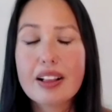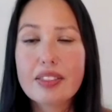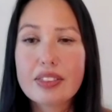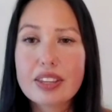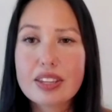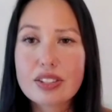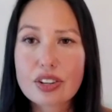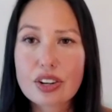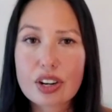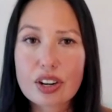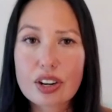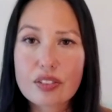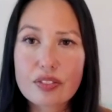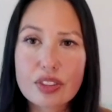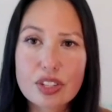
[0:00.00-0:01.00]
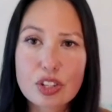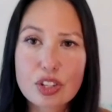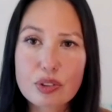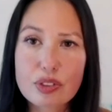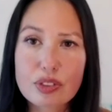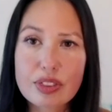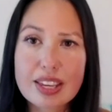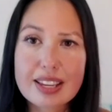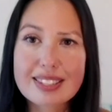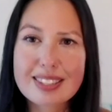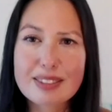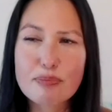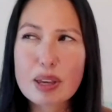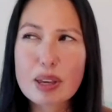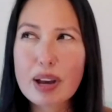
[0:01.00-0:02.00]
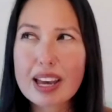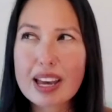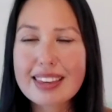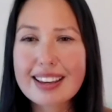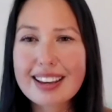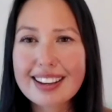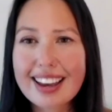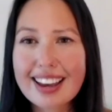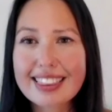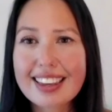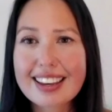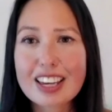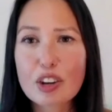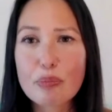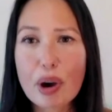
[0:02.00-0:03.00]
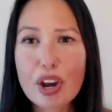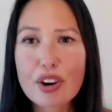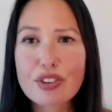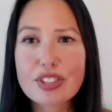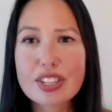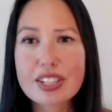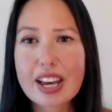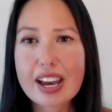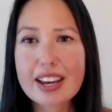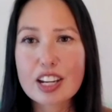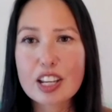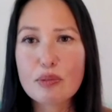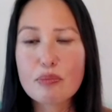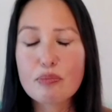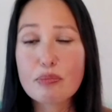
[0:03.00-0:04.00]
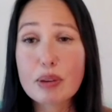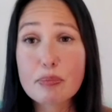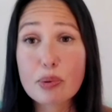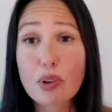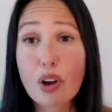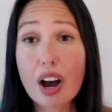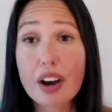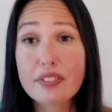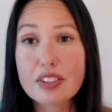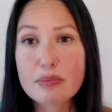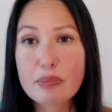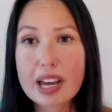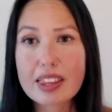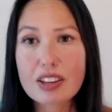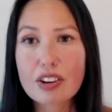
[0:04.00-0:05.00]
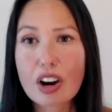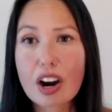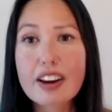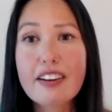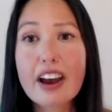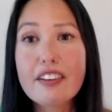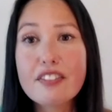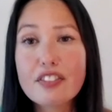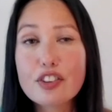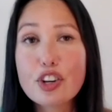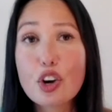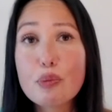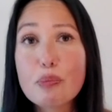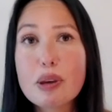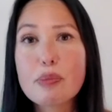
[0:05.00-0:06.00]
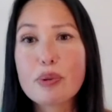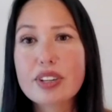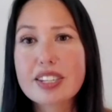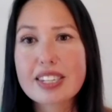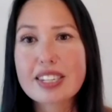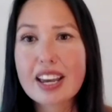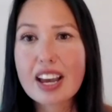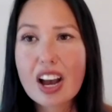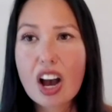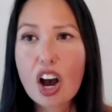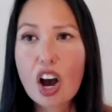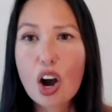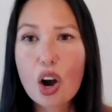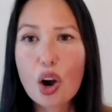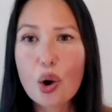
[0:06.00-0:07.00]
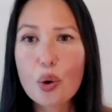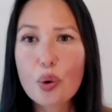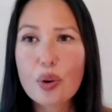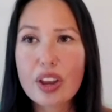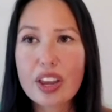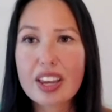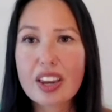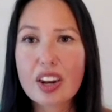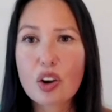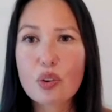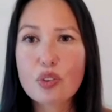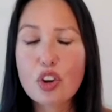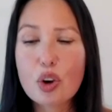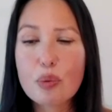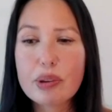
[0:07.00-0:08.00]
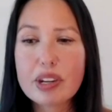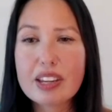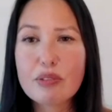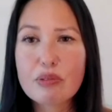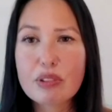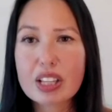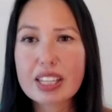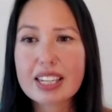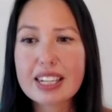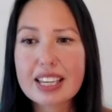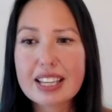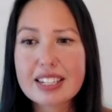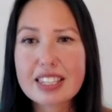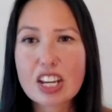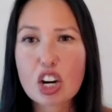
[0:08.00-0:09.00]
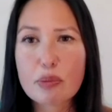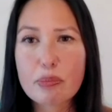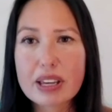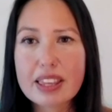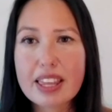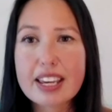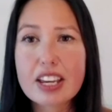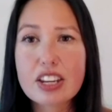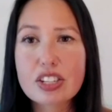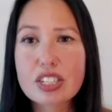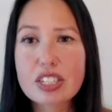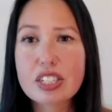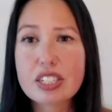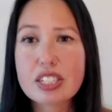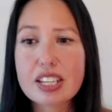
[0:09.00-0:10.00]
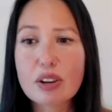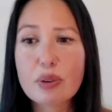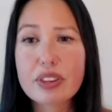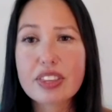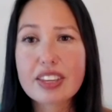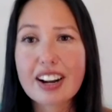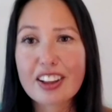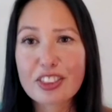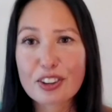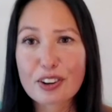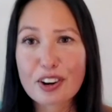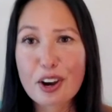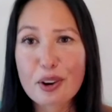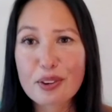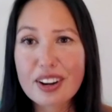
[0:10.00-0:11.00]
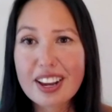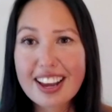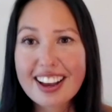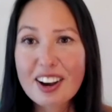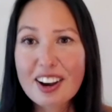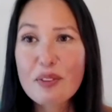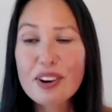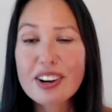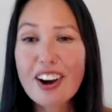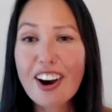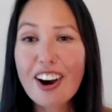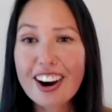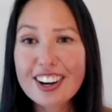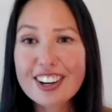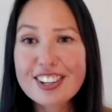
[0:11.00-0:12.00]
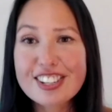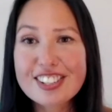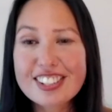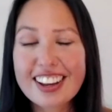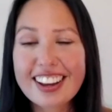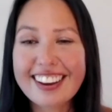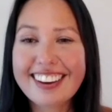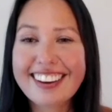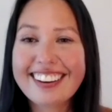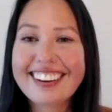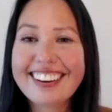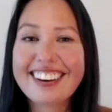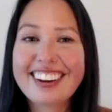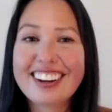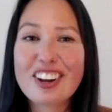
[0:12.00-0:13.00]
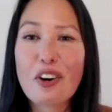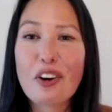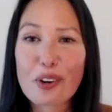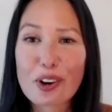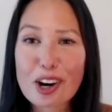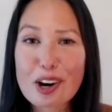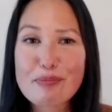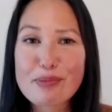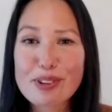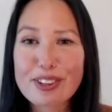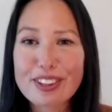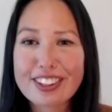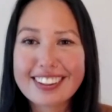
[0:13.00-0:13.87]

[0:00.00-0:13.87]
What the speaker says: These are things I think, again, like in modern society, people often might, I've known people to say, oh, you know, nobody really needs therapy. They could just deal with it on their own. What a harsh and horrible.